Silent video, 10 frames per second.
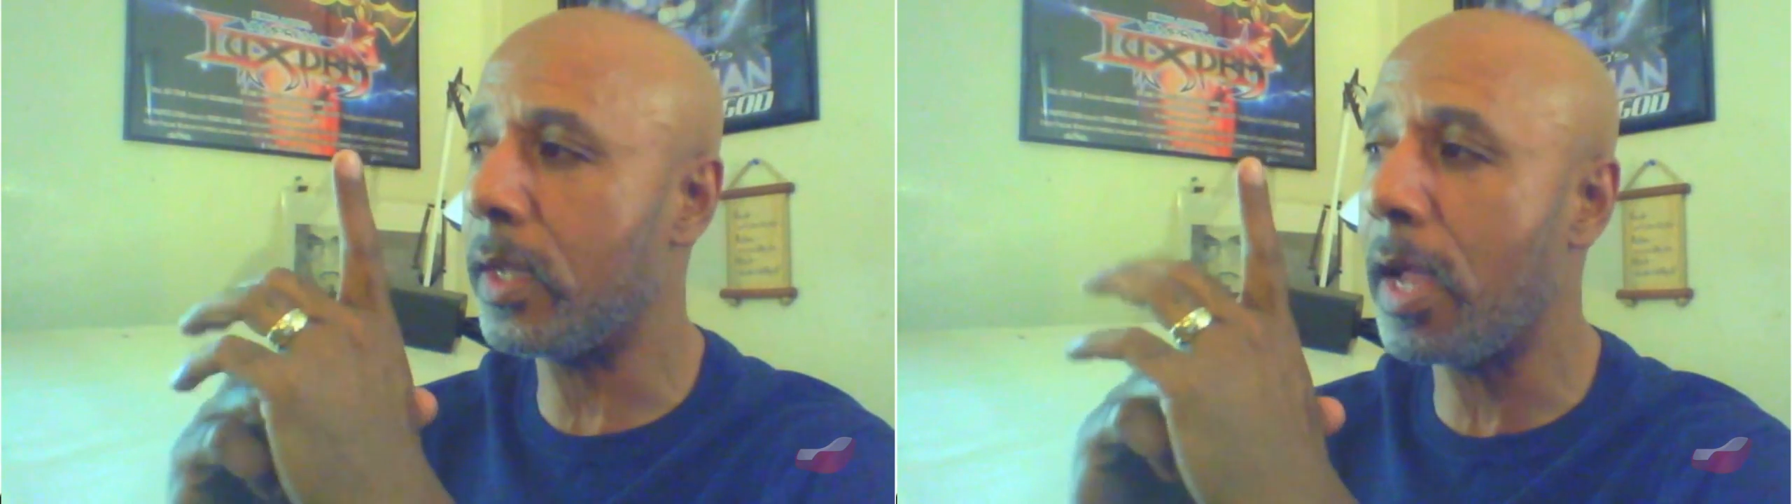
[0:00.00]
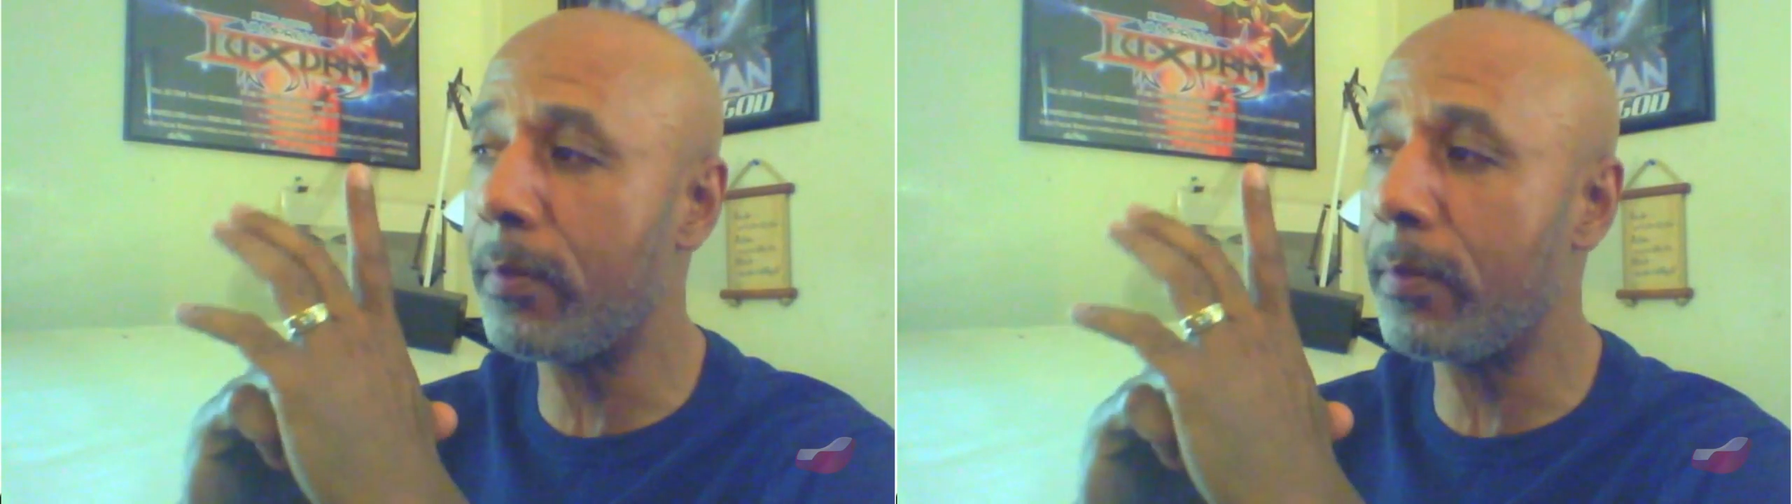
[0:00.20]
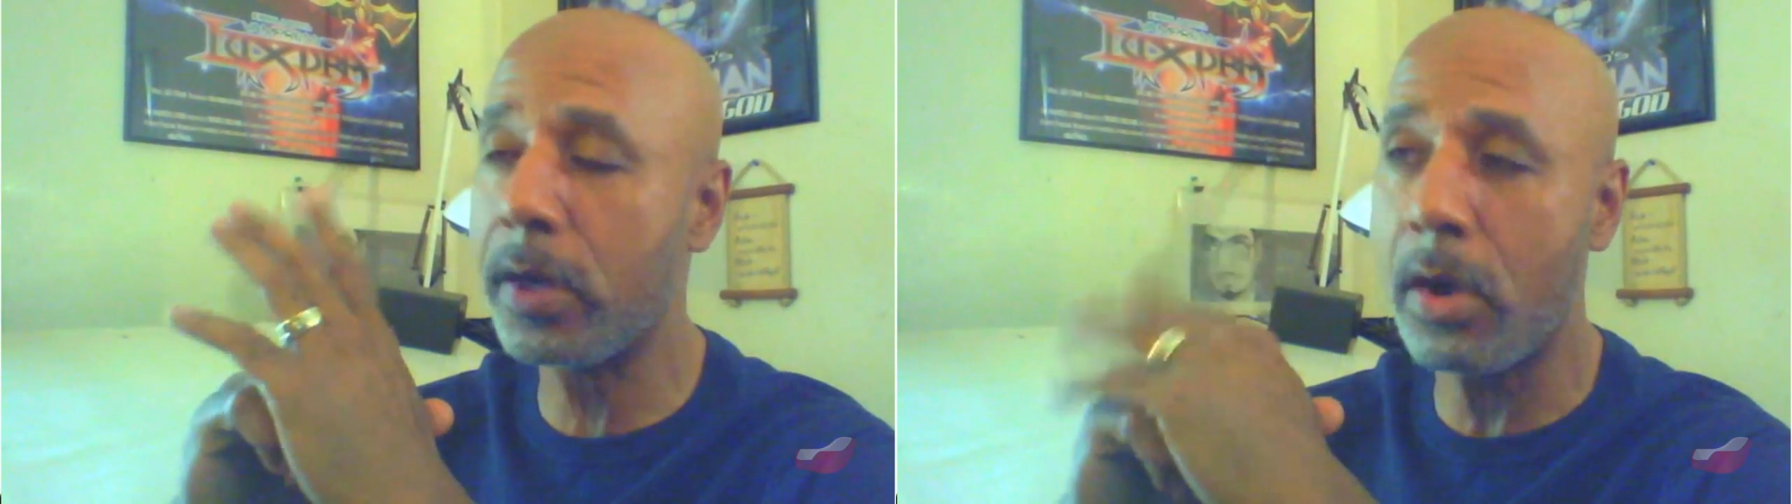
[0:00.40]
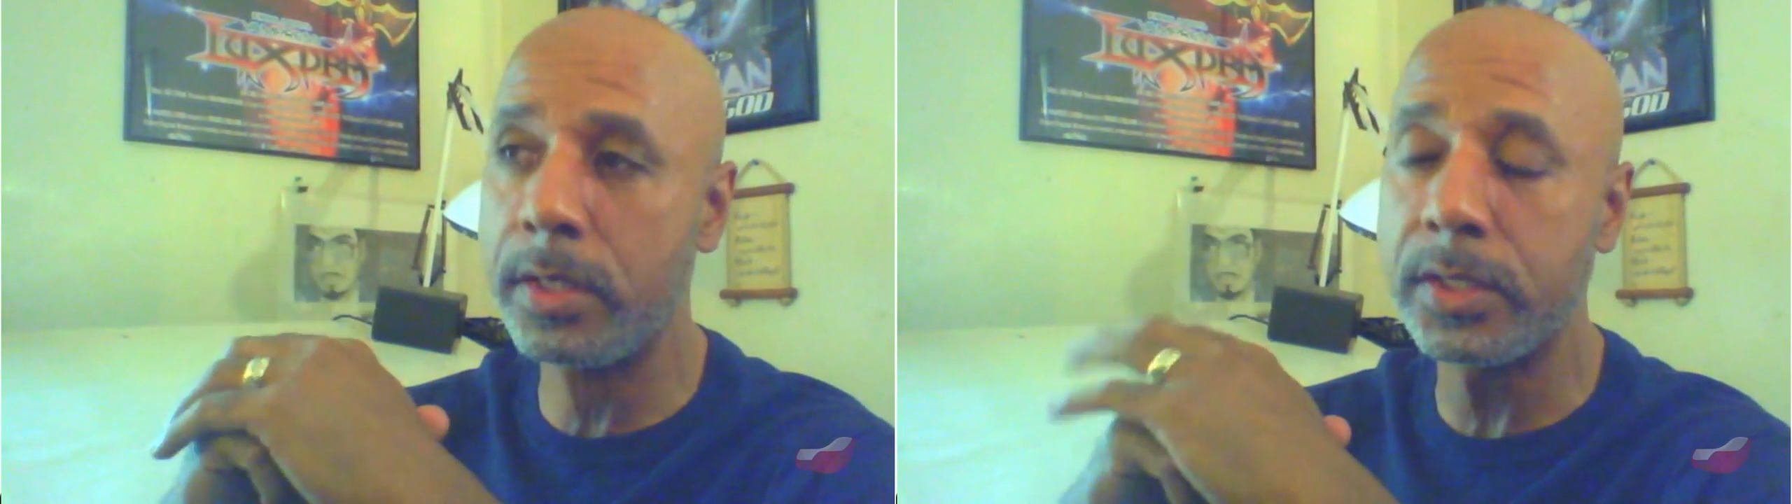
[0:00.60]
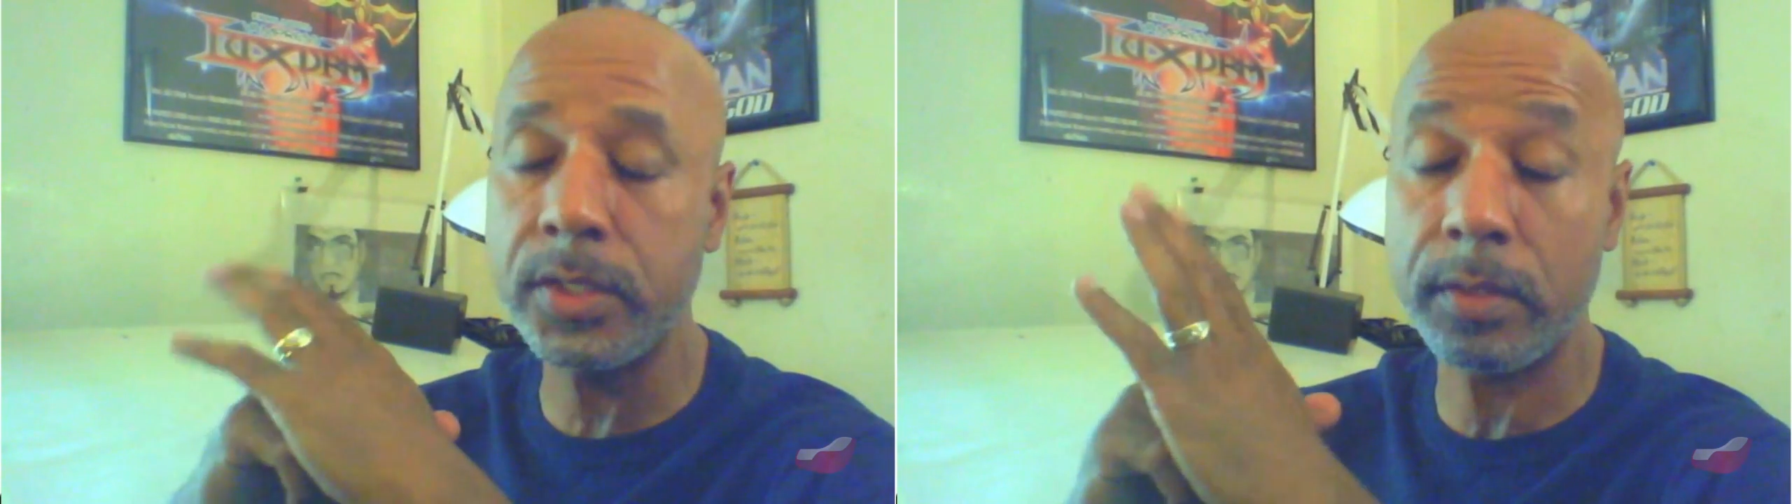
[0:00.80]
comic
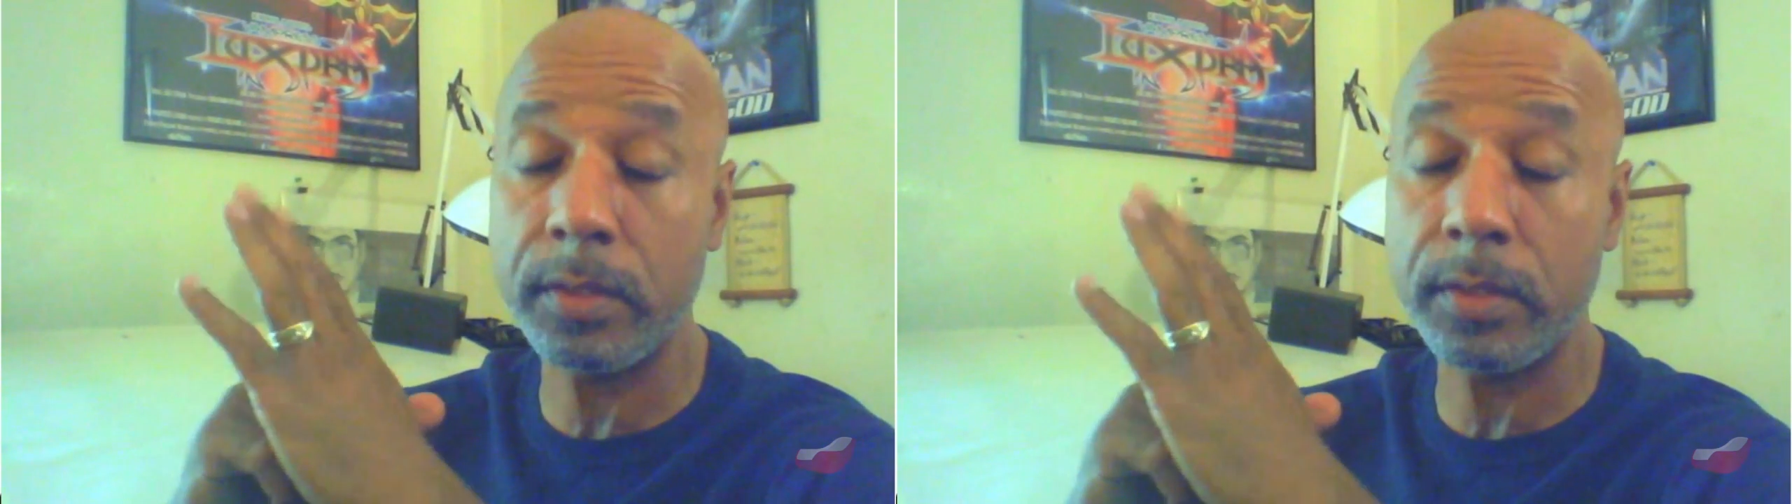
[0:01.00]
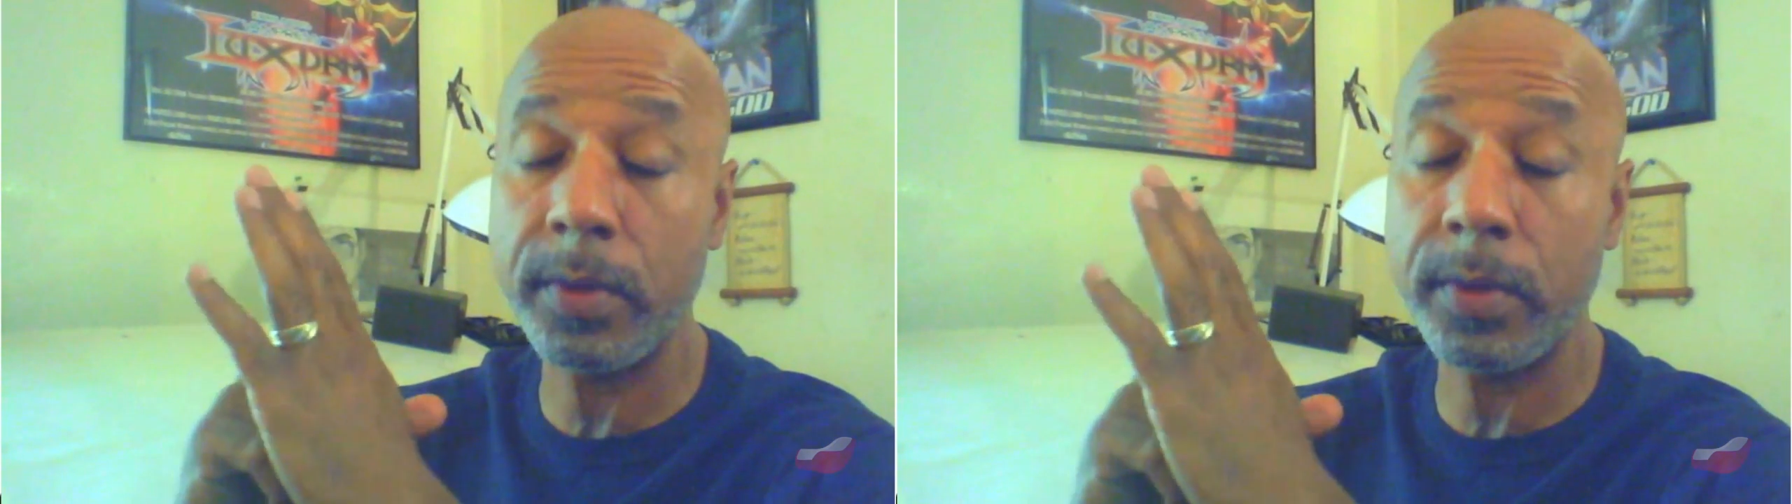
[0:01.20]
artists and some